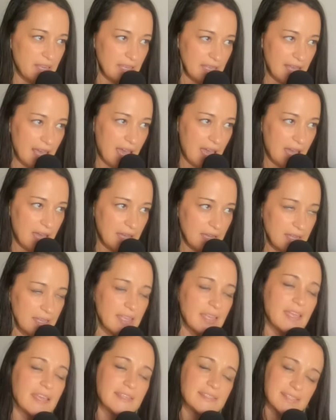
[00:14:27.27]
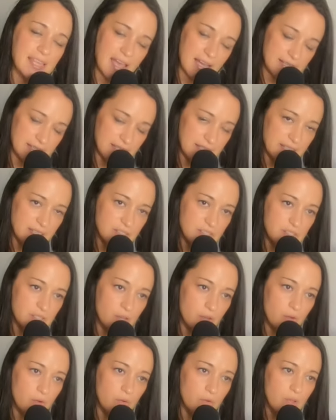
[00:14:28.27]
Yeah, show, yeah, exactly.
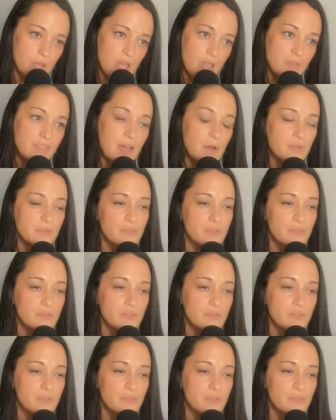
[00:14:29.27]
So that,